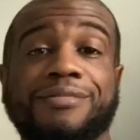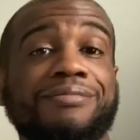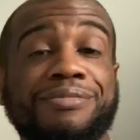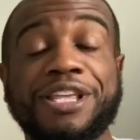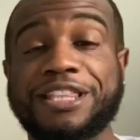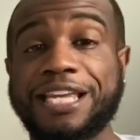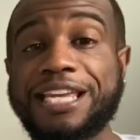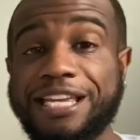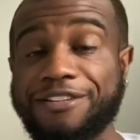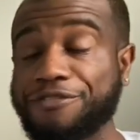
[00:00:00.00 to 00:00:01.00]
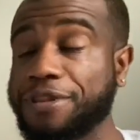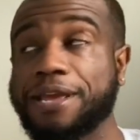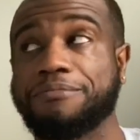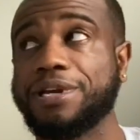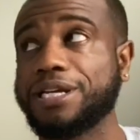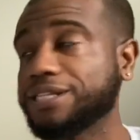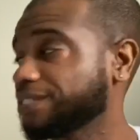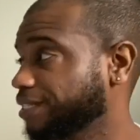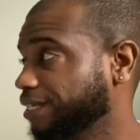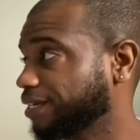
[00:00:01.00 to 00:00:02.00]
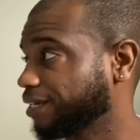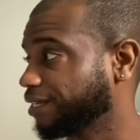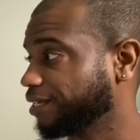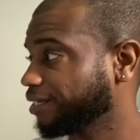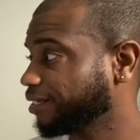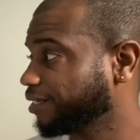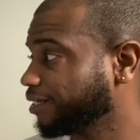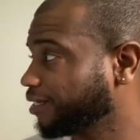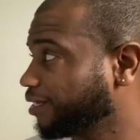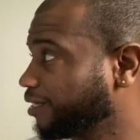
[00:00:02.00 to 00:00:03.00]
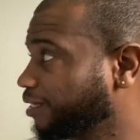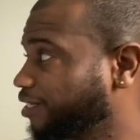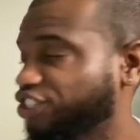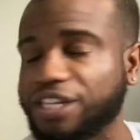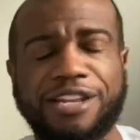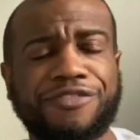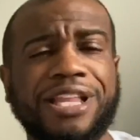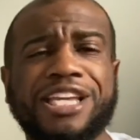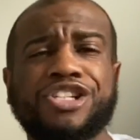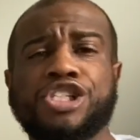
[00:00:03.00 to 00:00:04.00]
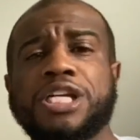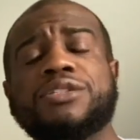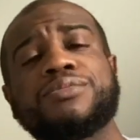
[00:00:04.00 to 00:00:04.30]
the thing for like months, and I feel like he just